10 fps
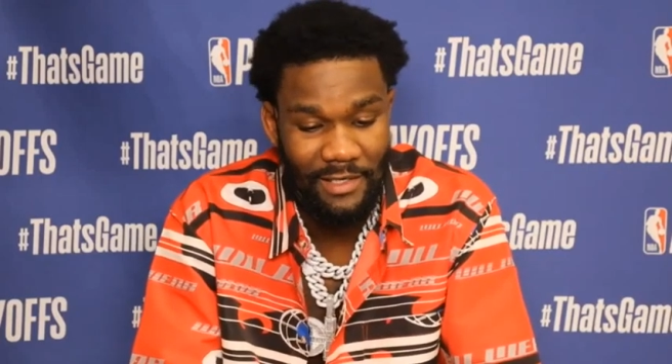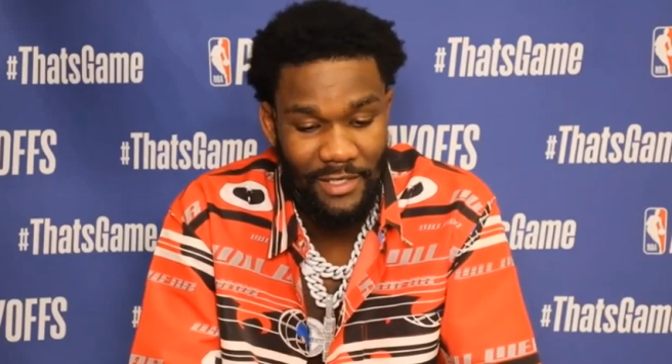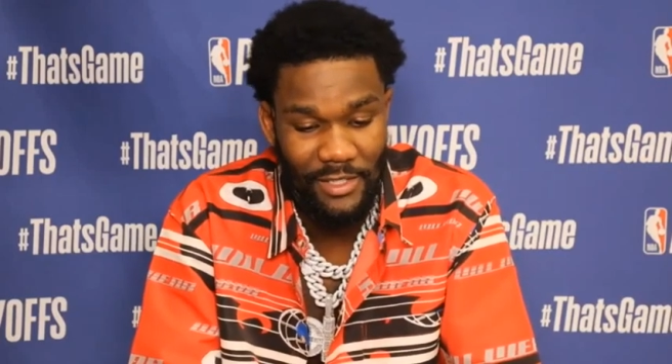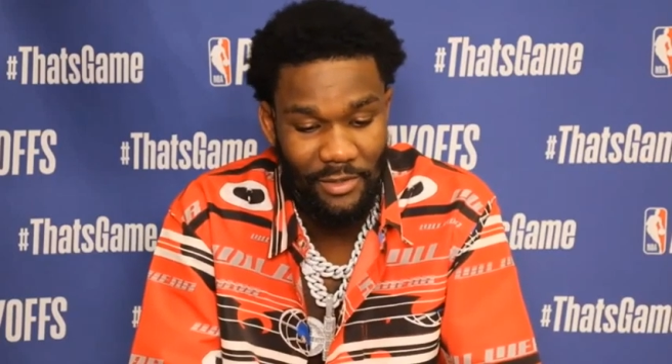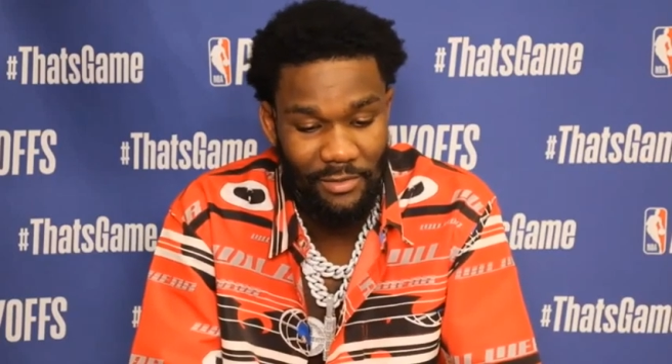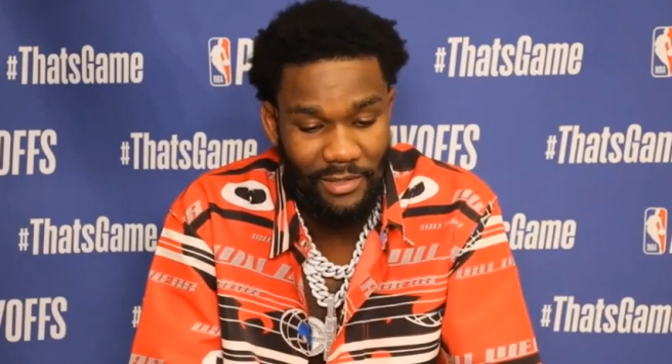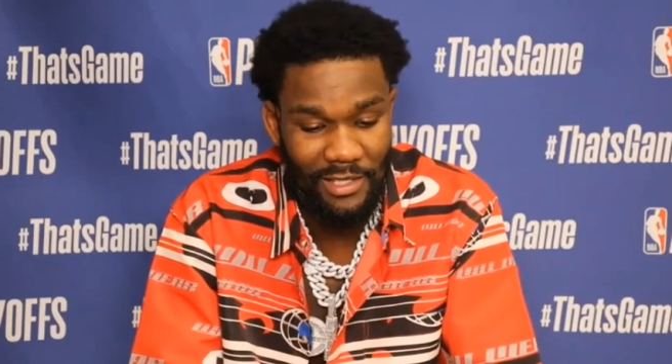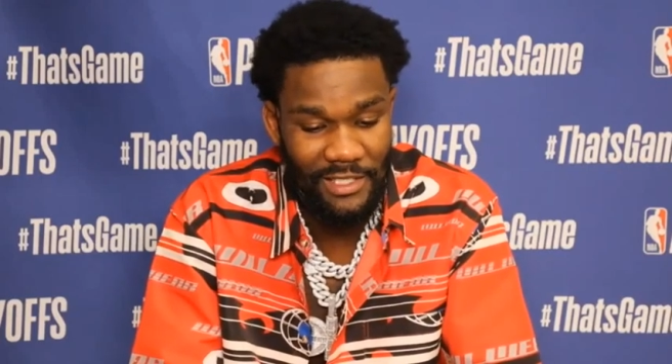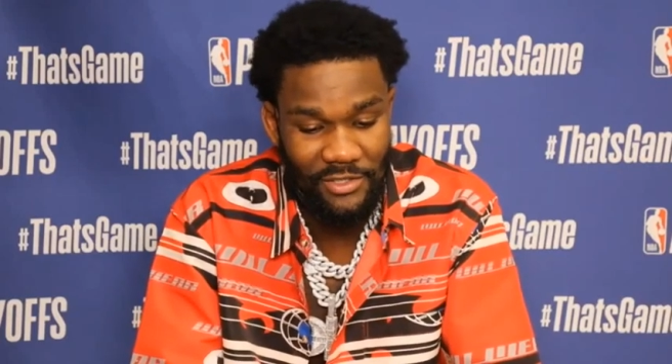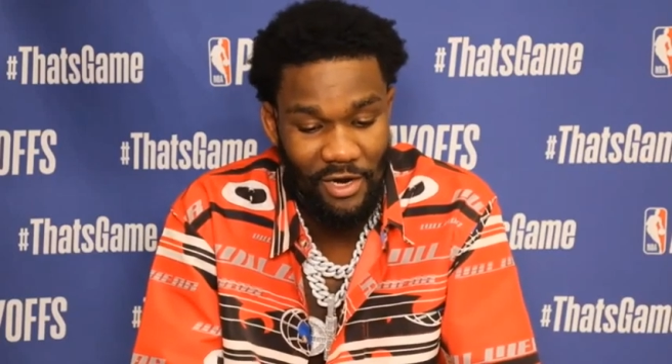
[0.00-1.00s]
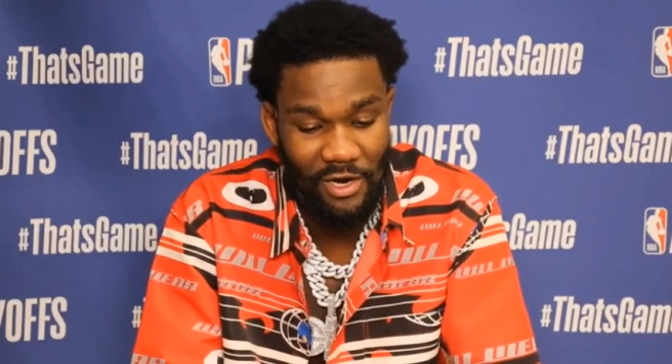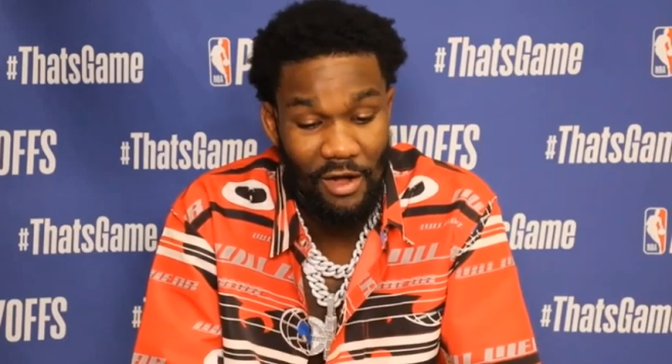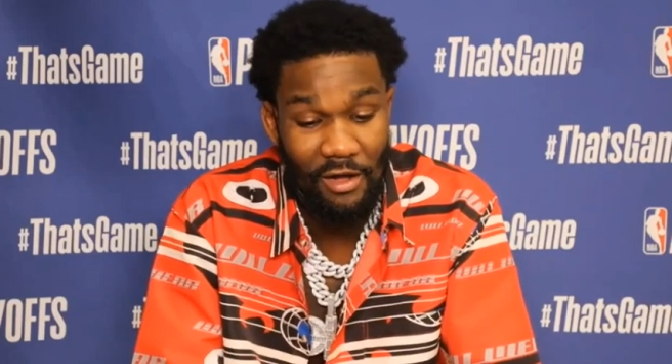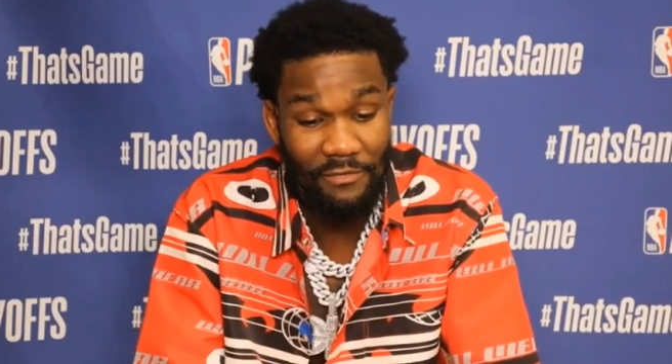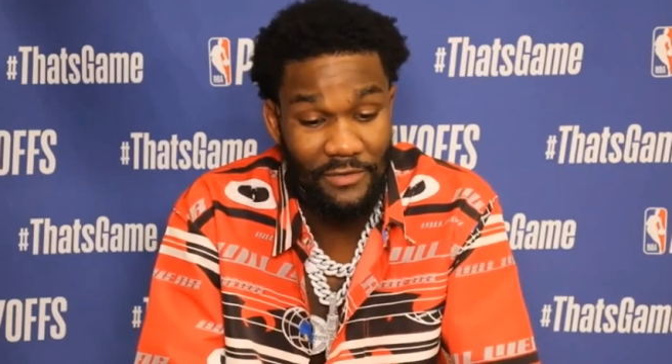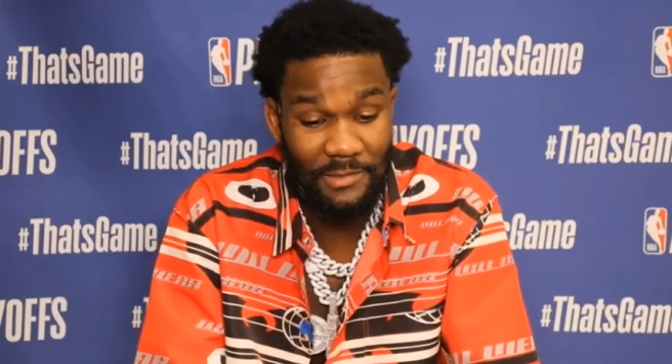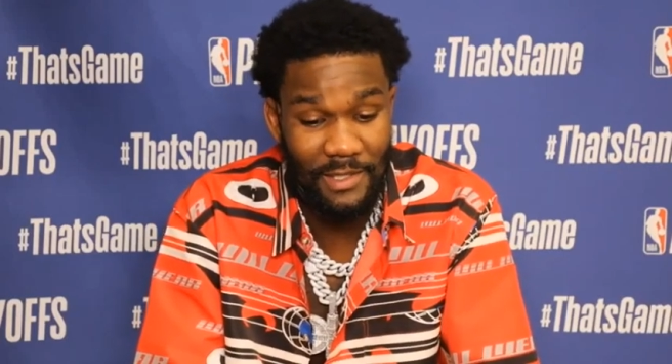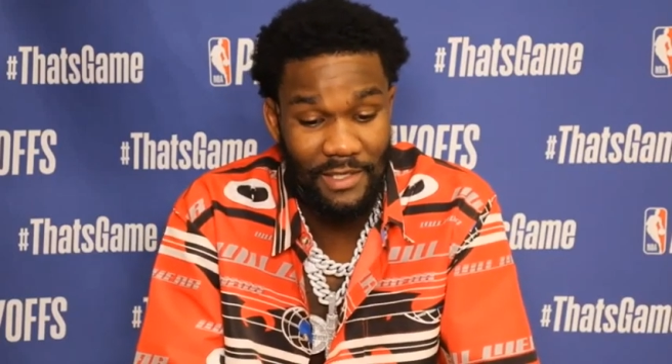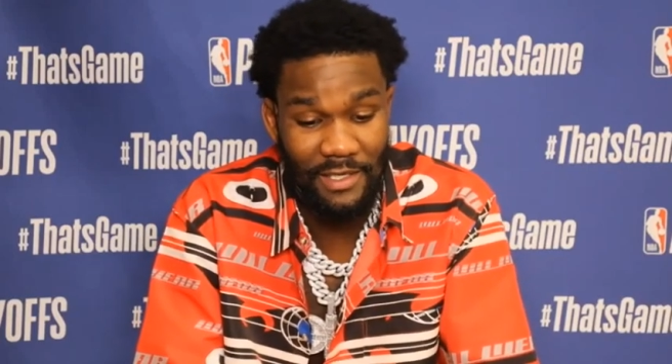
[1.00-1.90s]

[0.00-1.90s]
you know, led to our offense, man.